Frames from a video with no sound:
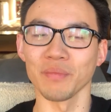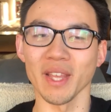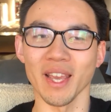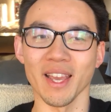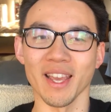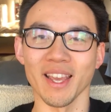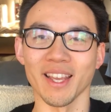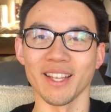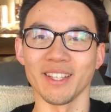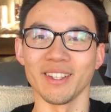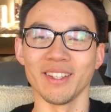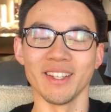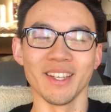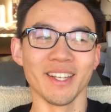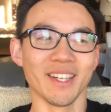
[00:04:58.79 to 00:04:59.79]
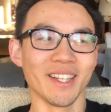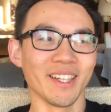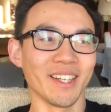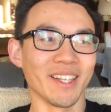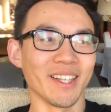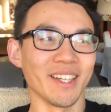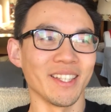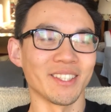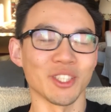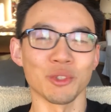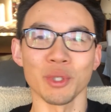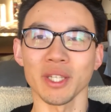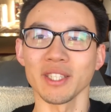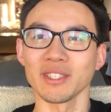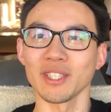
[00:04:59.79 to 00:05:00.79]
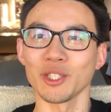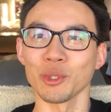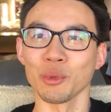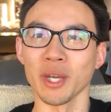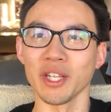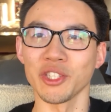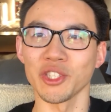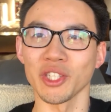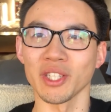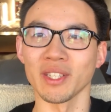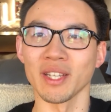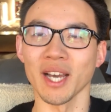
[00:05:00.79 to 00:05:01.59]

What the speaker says: And It's a tricky situation.